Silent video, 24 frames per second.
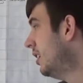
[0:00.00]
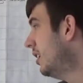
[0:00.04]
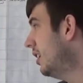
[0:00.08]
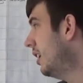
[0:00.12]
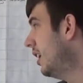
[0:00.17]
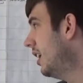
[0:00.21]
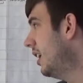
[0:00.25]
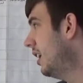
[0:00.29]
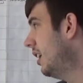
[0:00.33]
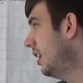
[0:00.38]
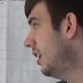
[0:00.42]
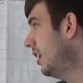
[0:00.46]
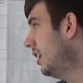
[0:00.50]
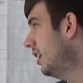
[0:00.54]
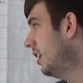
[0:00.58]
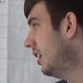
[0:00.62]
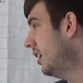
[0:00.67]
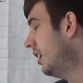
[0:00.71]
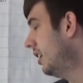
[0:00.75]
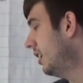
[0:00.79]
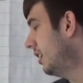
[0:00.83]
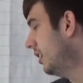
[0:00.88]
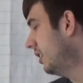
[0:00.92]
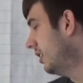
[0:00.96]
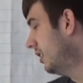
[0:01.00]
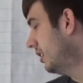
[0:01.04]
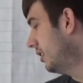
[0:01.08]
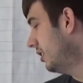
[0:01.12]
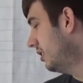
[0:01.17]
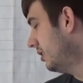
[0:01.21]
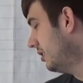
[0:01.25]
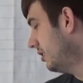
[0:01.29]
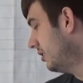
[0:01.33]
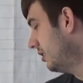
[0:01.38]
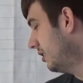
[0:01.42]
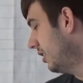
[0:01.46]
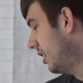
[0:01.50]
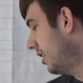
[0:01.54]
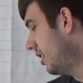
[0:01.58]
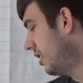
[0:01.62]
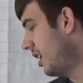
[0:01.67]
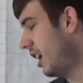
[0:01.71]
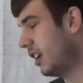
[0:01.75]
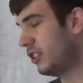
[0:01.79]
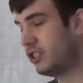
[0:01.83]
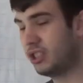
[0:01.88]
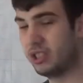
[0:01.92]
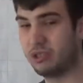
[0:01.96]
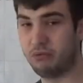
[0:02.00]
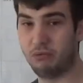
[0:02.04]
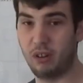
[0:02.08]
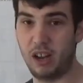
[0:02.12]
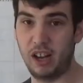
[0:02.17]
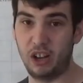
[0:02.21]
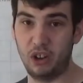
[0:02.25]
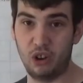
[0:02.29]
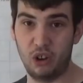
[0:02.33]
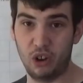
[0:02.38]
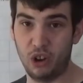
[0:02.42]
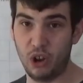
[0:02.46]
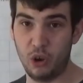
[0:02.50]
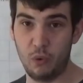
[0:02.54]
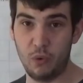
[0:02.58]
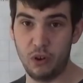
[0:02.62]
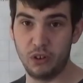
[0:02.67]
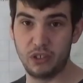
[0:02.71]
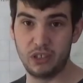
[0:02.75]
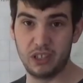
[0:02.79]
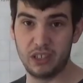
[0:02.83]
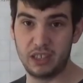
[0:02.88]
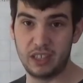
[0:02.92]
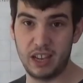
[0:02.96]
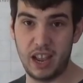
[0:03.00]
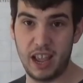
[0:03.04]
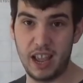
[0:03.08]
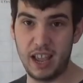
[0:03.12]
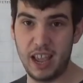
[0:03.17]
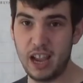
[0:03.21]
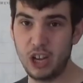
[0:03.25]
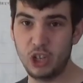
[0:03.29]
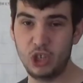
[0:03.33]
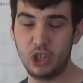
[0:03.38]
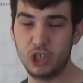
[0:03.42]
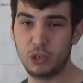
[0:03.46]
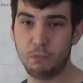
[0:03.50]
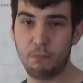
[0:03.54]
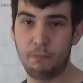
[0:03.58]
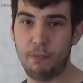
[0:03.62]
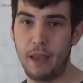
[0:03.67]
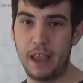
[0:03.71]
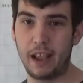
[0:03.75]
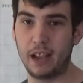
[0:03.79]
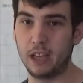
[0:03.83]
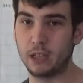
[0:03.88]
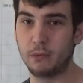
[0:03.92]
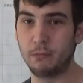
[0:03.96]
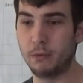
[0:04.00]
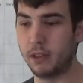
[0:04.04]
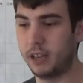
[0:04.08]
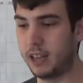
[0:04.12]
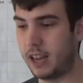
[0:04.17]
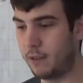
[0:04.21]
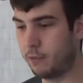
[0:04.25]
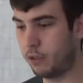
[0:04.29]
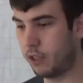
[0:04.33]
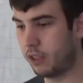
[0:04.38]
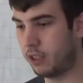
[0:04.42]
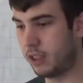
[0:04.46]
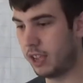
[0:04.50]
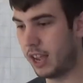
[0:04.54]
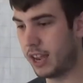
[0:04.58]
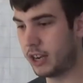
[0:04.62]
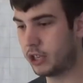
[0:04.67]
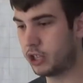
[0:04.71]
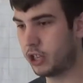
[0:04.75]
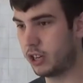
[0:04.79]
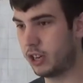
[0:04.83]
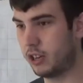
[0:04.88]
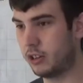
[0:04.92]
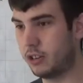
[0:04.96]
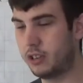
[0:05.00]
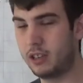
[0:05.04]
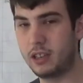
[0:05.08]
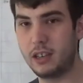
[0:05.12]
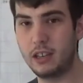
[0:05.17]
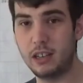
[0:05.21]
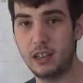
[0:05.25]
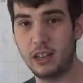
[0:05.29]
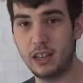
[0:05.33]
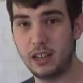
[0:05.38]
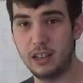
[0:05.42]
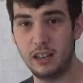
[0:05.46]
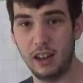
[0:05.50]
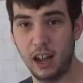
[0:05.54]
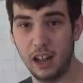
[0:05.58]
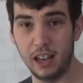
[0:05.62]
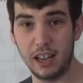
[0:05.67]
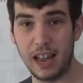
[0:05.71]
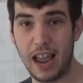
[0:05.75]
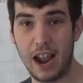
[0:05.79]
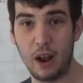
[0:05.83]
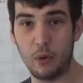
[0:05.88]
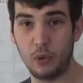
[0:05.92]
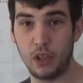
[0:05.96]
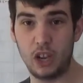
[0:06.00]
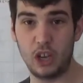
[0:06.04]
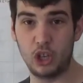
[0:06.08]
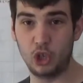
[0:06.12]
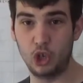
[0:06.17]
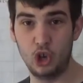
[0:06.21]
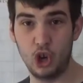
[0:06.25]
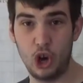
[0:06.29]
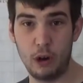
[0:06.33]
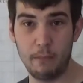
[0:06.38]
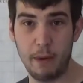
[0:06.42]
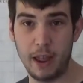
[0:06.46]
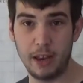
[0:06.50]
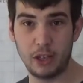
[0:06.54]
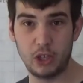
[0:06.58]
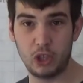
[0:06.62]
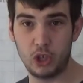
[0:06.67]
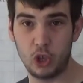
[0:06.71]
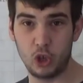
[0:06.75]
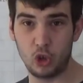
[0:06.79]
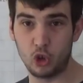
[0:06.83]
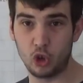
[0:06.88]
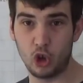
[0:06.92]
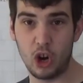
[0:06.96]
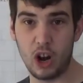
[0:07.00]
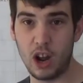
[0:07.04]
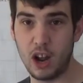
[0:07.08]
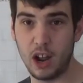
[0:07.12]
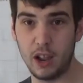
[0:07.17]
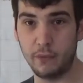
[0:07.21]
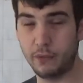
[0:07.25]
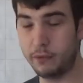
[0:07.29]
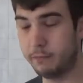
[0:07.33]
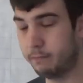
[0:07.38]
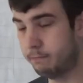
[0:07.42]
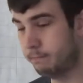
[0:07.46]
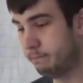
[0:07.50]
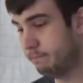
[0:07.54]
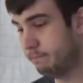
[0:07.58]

Uh, oh, I just really don't know what to say. It's just beggars belief that they actually allow these knobheads to drive.